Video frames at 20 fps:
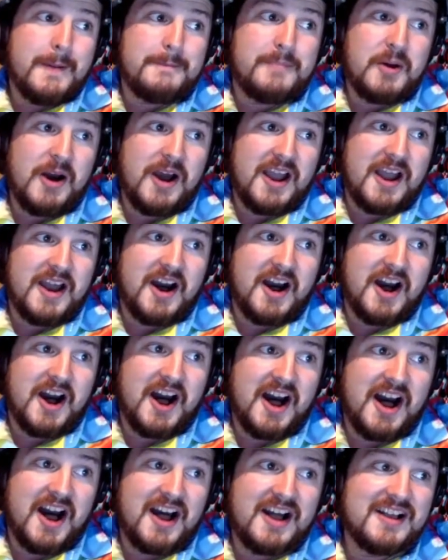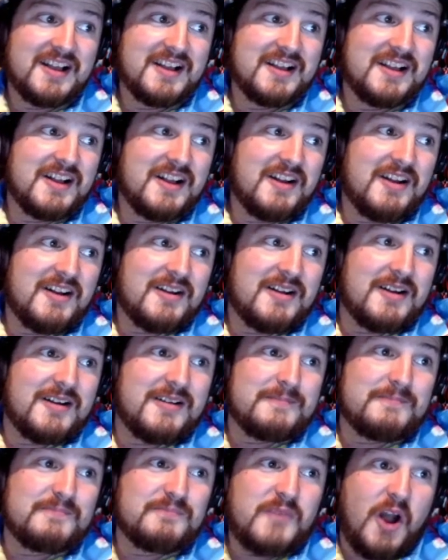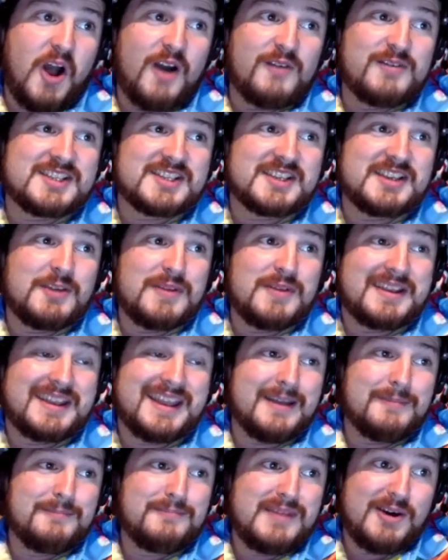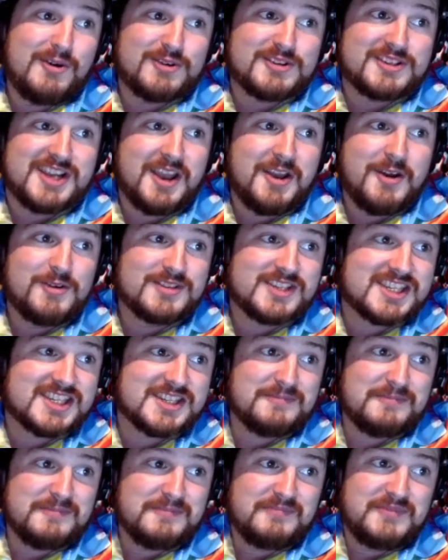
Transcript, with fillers: But uh, obviously, we get milk toast.